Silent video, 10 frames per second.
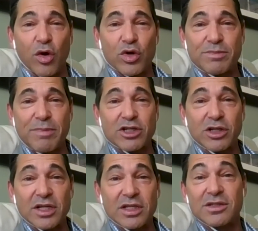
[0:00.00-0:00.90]
Those
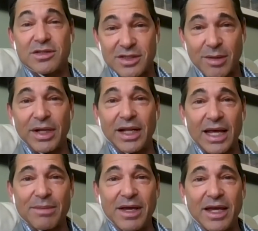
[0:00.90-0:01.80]
specialists, somebody
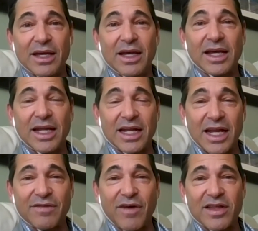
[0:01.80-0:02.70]
like me, can
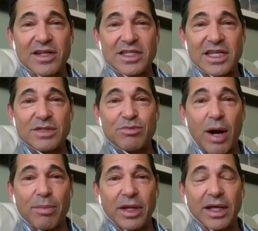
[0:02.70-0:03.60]
identify the disease
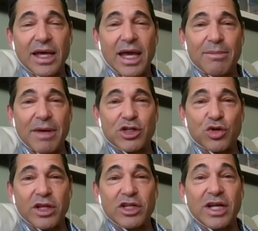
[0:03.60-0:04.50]
properly and make
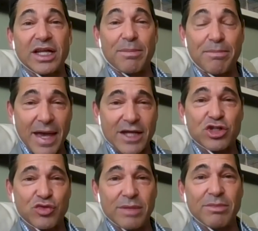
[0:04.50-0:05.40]
sure that you get the
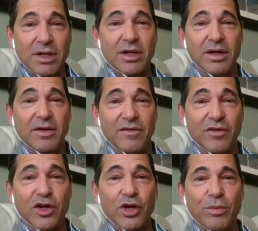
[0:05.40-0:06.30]
best treatment
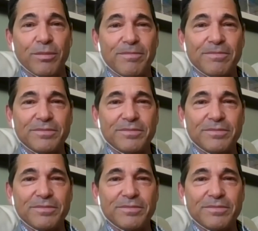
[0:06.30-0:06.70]
for you.